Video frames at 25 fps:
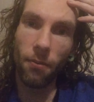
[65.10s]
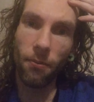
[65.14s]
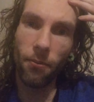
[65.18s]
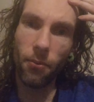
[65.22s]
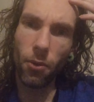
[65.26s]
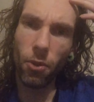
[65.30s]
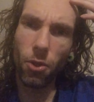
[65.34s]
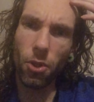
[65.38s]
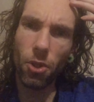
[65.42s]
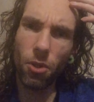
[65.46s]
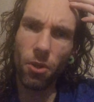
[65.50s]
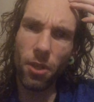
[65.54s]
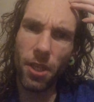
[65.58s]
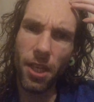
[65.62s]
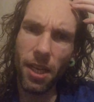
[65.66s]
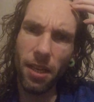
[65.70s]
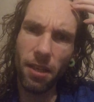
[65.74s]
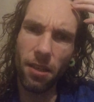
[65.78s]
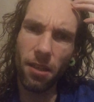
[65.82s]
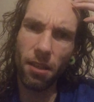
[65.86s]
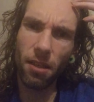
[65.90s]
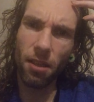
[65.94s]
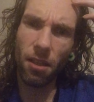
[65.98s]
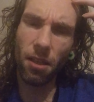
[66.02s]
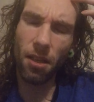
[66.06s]
First, you
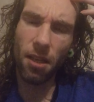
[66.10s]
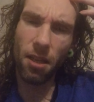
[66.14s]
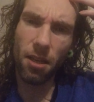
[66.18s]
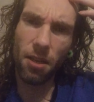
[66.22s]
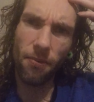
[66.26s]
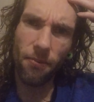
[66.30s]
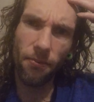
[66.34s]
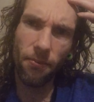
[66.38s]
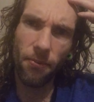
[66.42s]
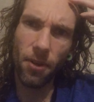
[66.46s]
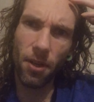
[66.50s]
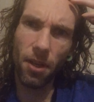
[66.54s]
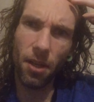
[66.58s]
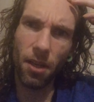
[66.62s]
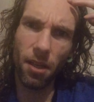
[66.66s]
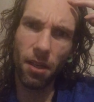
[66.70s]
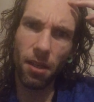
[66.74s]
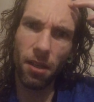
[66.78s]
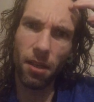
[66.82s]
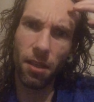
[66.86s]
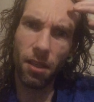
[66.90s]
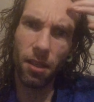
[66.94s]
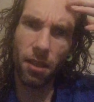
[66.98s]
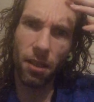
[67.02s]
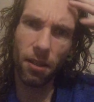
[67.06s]
get a lot of
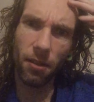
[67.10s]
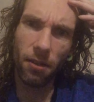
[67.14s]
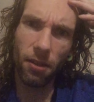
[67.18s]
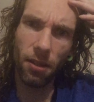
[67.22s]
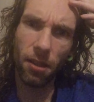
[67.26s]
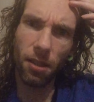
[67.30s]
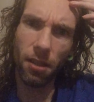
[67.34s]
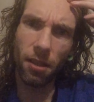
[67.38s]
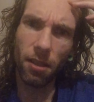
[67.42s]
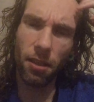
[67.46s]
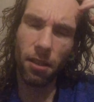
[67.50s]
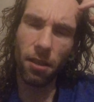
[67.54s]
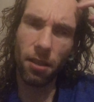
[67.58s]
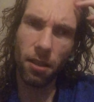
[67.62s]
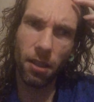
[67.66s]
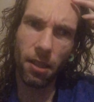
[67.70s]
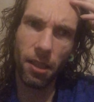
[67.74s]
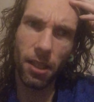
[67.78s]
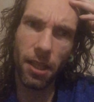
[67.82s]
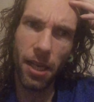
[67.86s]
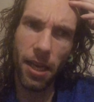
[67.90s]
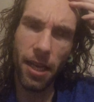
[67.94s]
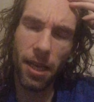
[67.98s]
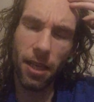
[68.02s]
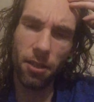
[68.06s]

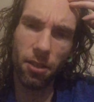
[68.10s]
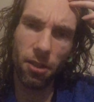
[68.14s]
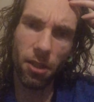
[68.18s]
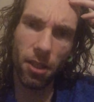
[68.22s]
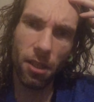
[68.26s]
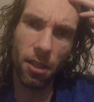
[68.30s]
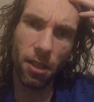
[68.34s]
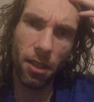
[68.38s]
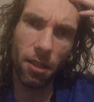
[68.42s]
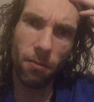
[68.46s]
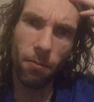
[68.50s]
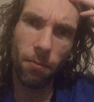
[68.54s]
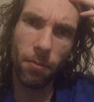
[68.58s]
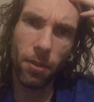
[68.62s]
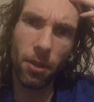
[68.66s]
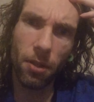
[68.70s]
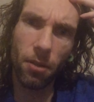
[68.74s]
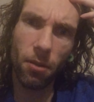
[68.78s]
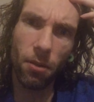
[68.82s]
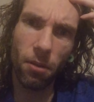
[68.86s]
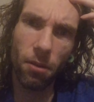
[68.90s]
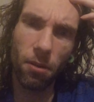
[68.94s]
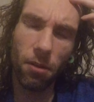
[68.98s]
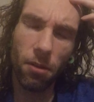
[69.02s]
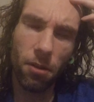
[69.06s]
gas in it
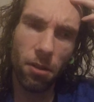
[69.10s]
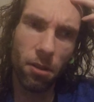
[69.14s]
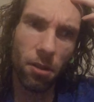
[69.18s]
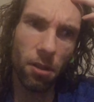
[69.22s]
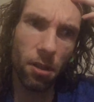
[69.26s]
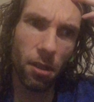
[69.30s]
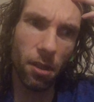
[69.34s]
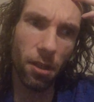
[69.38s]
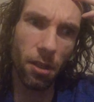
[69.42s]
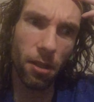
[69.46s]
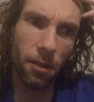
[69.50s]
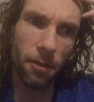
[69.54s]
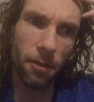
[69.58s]
because